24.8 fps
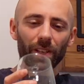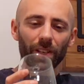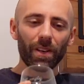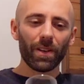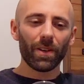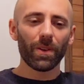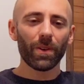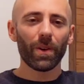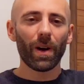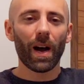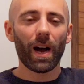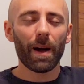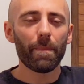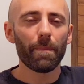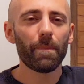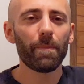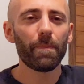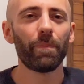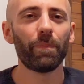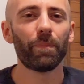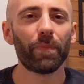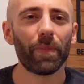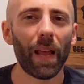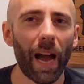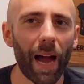so
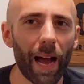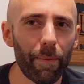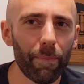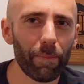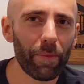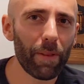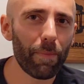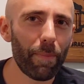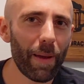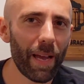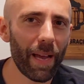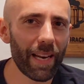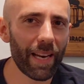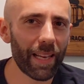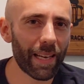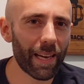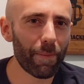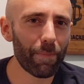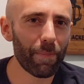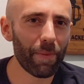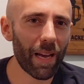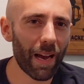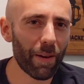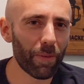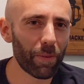I'm
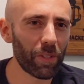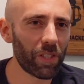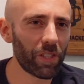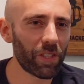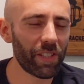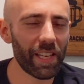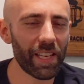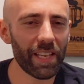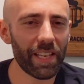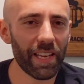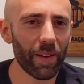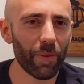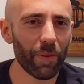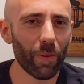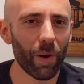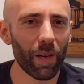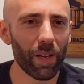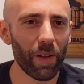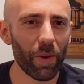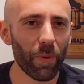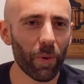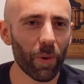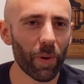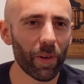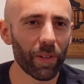debating. I was thinking
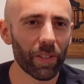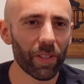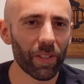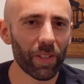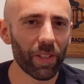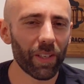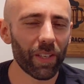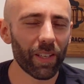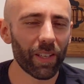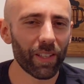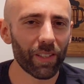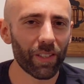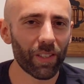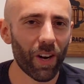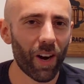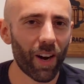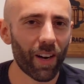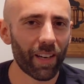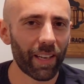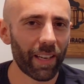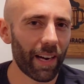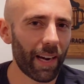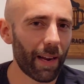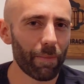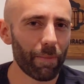while you were
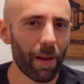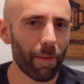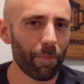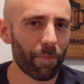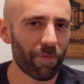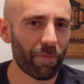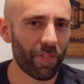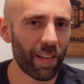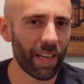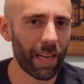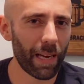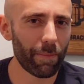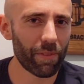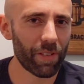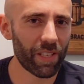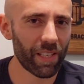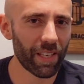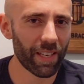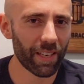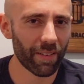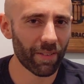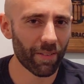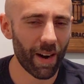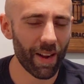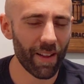talking. I think I'm
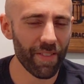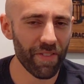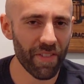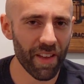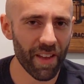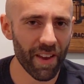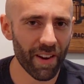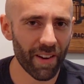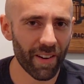sitting right